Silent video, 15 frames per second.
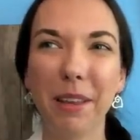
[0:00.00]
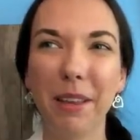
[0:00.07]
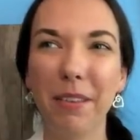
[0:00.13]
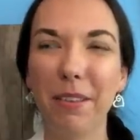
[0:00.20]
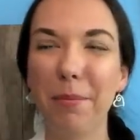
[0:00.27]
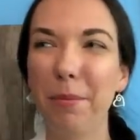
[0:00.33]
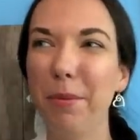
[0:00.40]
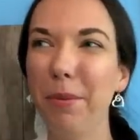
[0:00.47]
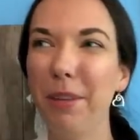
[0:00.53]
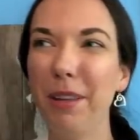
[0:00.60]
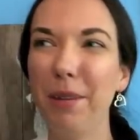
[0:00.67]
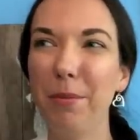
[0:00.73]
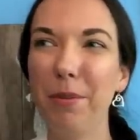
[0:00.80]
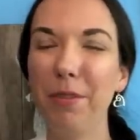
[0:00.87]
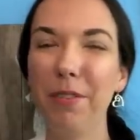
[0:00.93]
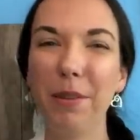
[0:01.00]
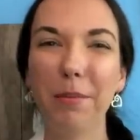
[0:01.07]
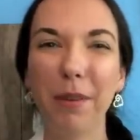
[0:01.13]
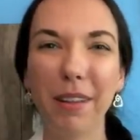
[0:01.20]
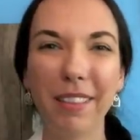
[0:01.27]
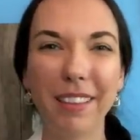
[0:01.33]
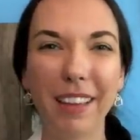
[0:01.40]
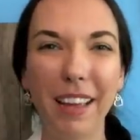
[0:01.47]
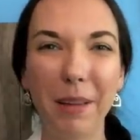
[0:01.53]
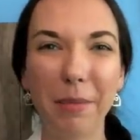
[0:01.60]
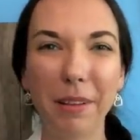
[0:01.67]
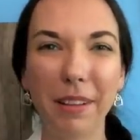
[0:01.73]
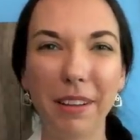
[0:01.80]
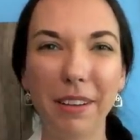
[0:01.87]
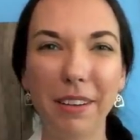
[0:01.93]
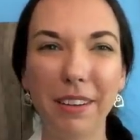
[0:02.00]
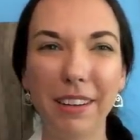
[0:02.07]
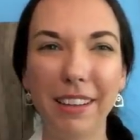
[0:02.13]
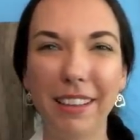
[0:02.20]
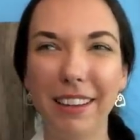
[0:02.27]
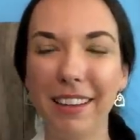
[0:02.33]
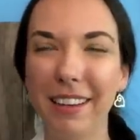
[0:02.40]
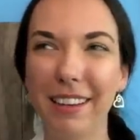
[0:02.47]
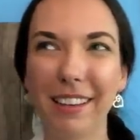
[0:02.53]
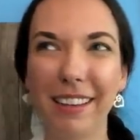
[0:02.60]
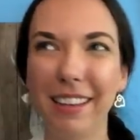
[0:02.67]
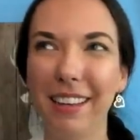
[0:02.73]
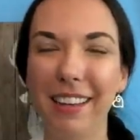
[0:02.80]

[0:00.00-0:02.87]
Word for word: Spooky movie month came along and then